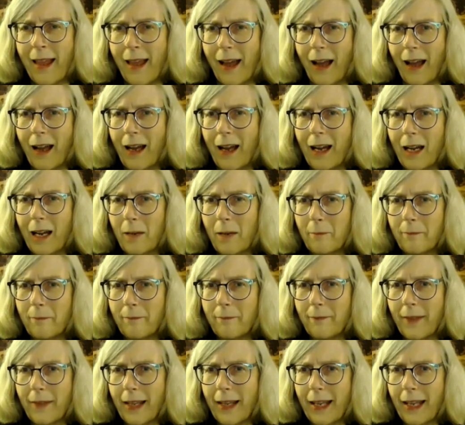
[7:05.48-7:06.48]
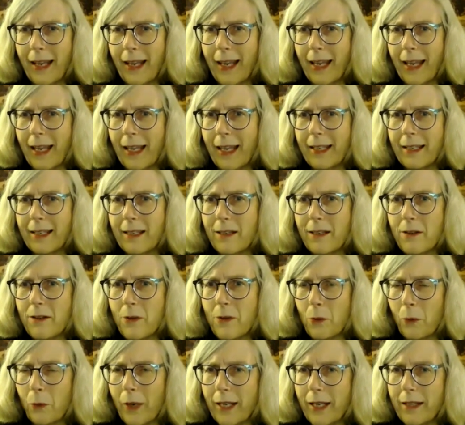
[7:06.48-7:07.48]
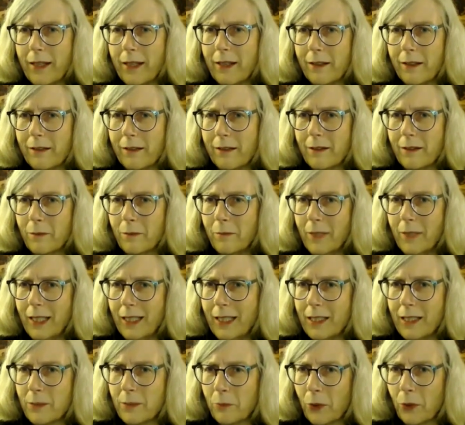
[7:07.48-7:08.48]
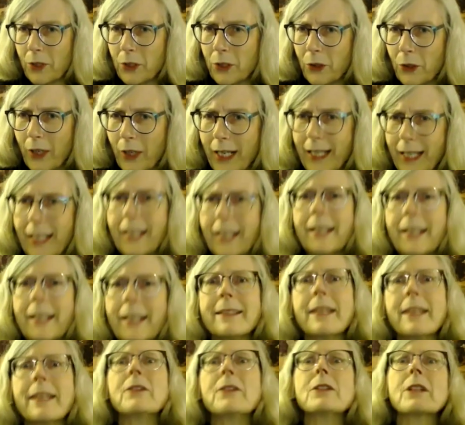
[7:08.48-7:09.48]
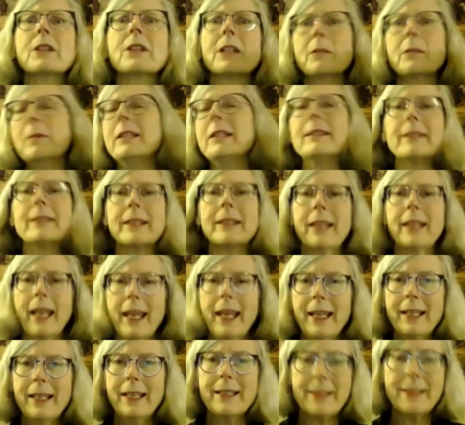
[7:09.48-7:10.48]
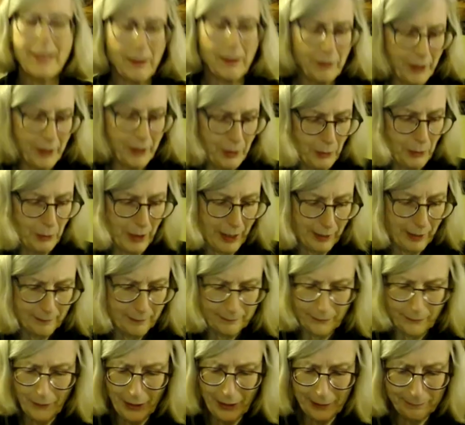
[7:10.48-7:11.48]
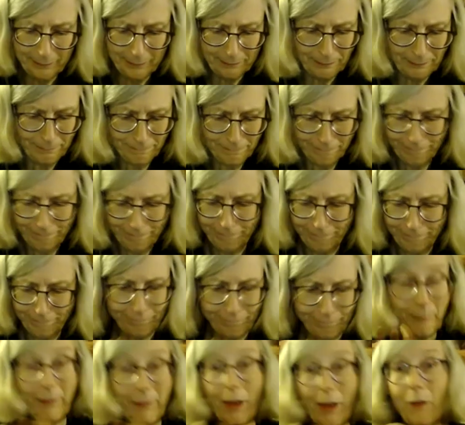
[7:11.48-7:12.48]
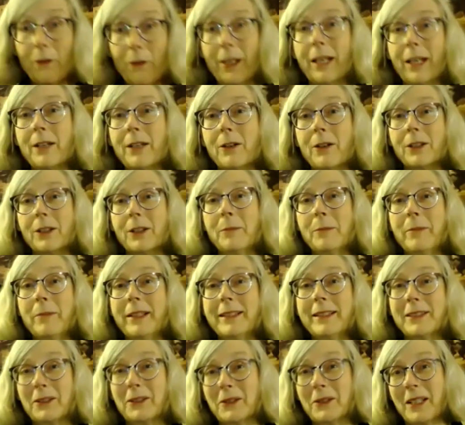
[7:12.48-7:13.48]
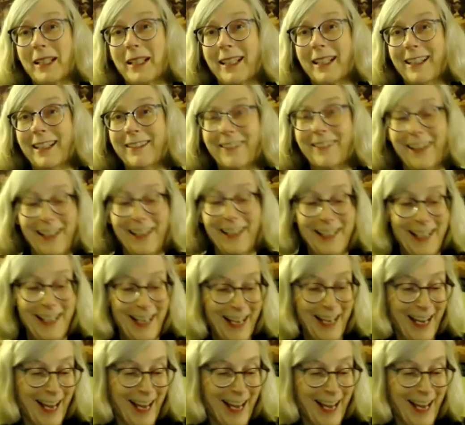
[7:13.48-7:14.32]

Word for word: Um, and the way the, the media is portraying it is that there's going to be cicadas everywhere. Well, we could only be so lucky, right?